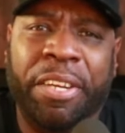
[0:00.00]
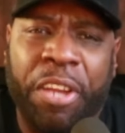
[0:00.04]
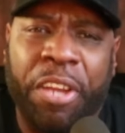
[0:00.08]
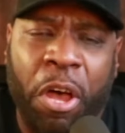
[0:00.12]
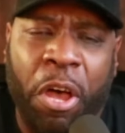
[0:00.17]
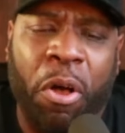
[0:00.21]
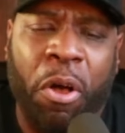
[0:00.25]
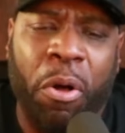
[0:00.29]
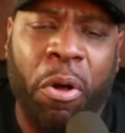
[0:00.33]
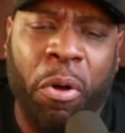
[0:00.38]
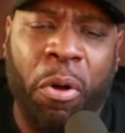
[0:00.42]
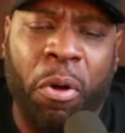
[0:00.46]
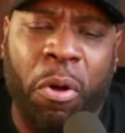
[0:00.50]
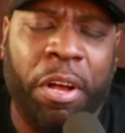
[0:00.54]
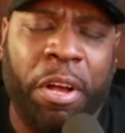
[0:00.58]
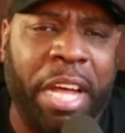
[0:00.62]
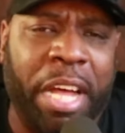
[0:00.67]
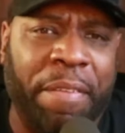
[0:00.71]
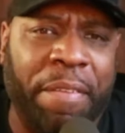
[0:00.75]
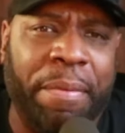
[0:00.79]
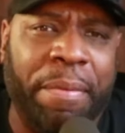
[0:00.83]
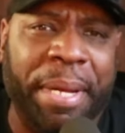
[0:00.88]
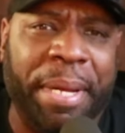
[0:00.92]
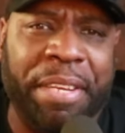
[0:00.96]
No on
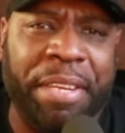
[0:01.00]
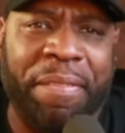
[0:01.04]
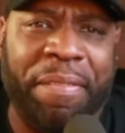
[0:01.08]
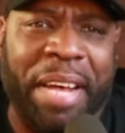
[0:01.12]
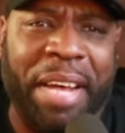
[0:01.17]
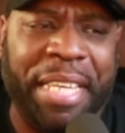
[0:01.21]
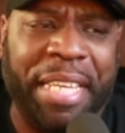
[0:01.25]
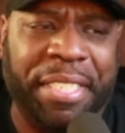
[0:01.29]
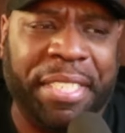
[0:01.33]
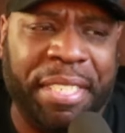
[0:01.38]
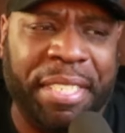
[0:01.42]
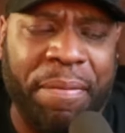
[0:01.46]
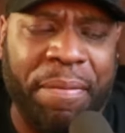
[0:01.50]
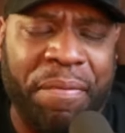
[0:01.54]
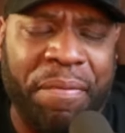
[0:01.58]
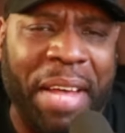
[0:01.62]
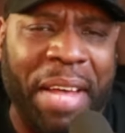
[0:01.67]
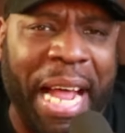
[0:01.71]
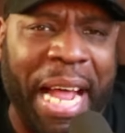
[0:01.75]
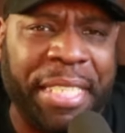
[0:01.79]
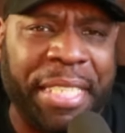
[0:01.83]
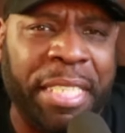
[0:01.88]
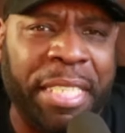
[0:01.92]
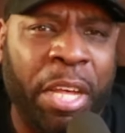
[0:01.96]
government devices. In
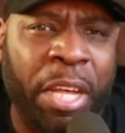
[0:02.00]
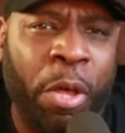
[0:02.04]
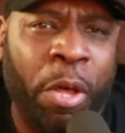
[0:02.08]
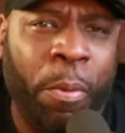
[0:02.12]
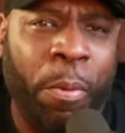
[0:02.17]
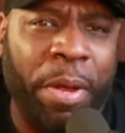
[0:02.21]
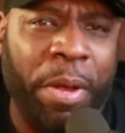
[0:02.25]
fact,